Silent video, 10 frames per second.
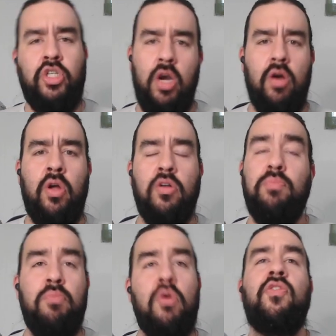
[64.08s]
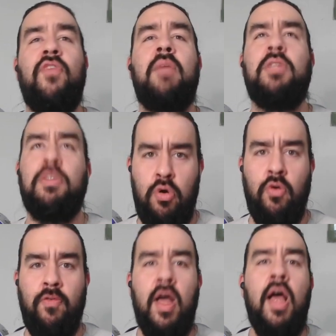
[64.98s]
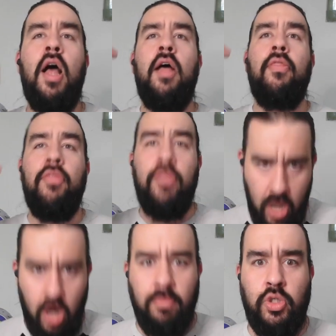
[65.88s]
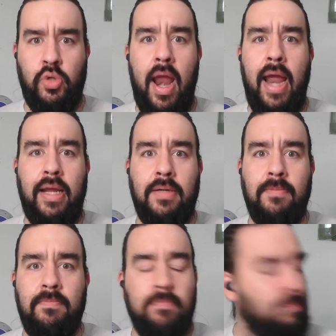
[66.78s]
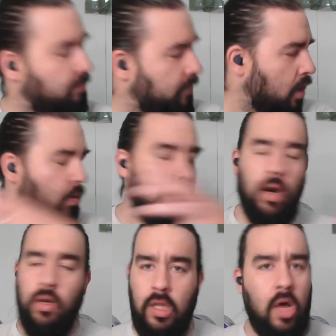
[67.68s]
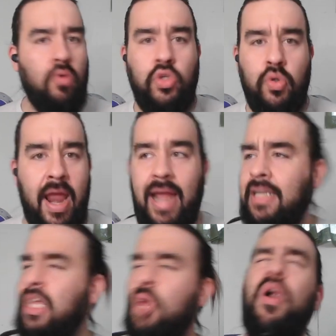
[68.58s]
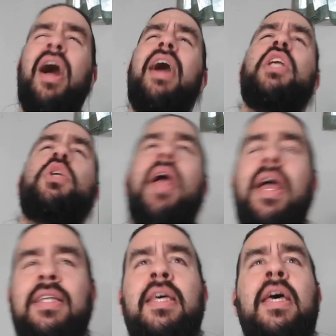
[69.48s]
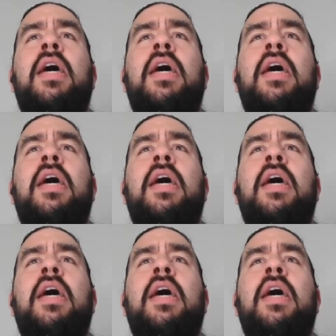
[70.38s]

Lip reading: Jericho's most famous move, the arm drag. There were low drags. There were high drags.